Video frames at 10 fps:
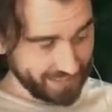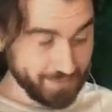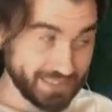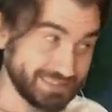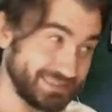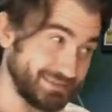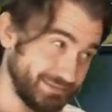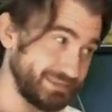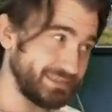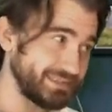I mean,
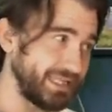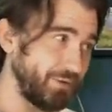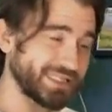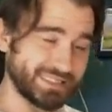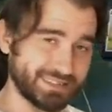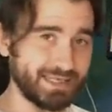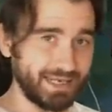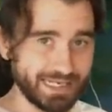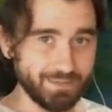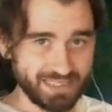there is a
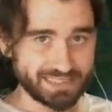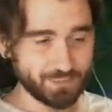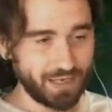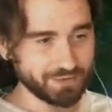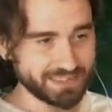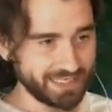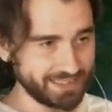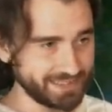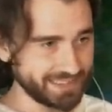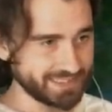limit to how janky
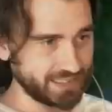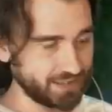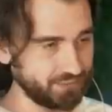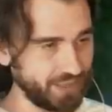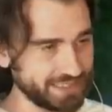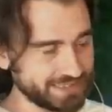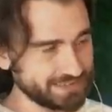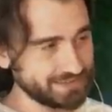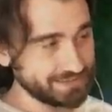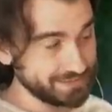decks I can create.
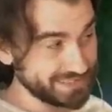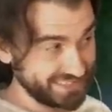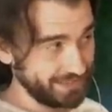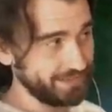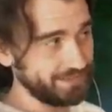Still.